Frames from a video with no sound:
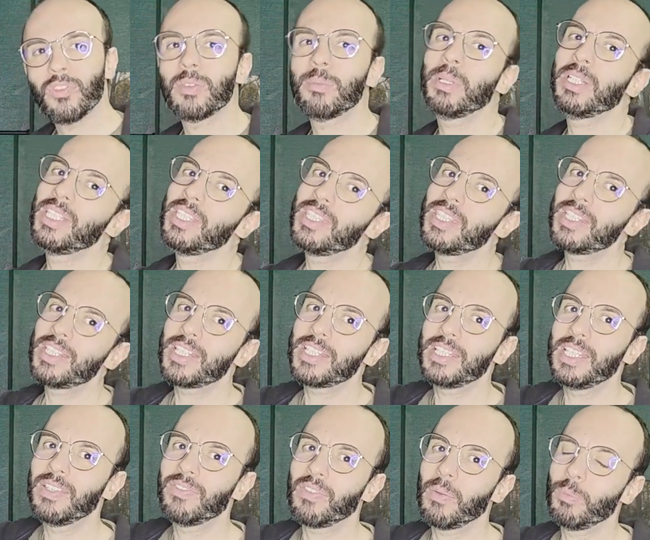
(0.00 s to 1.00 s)
everybody, this is
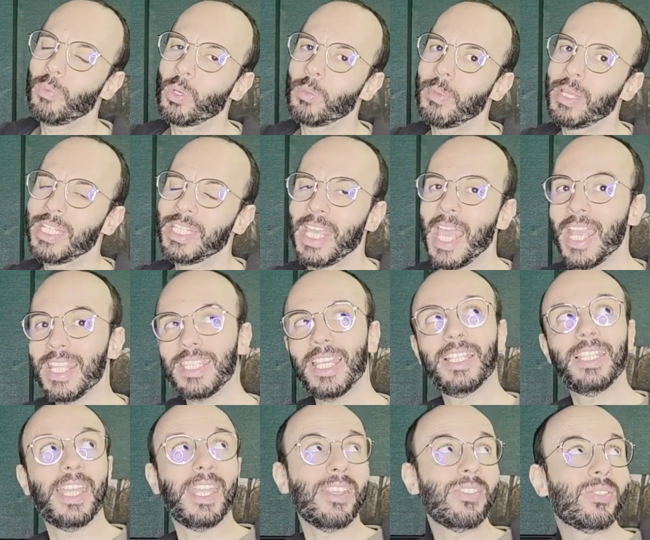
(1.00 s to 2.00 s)
Lee from Normandy,
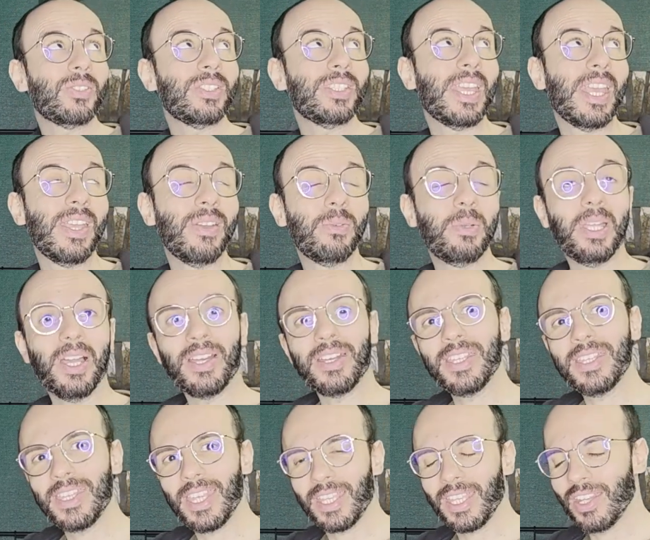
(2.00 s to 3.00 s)
Italy. Today we are
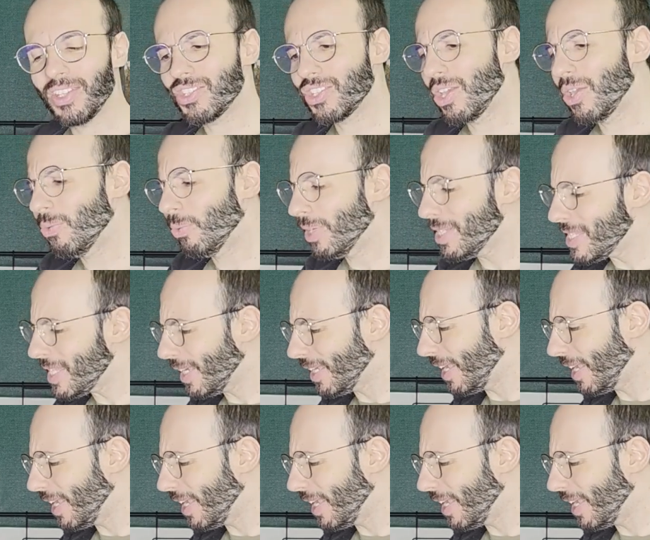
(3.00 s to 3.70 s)
in the kitchen once